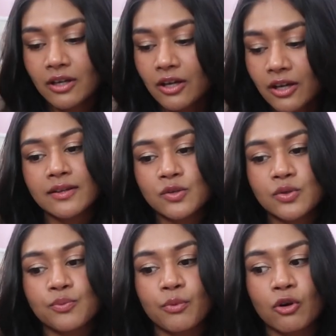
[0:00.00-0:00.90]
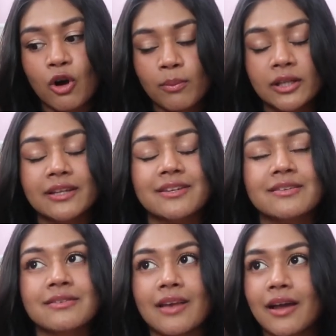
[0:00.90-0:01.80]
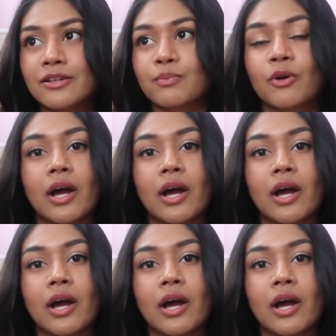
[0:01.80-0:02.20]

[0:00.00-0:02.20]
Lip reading: I think this is probably the saddest book